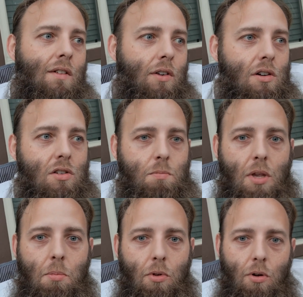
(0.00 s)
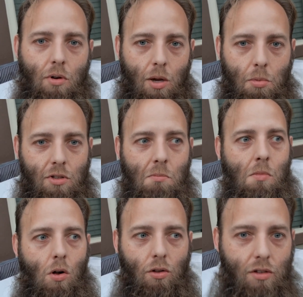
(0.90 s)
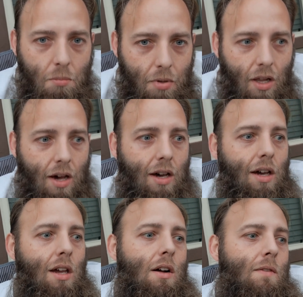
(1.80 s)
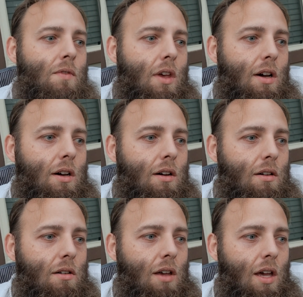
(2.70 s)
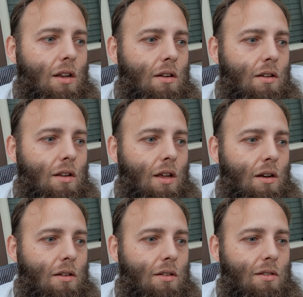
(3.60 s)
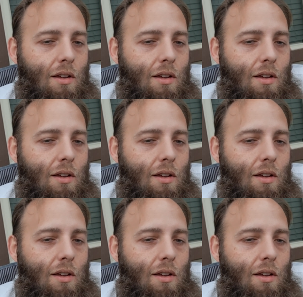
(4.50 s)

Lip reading: versus people who are able to multiply and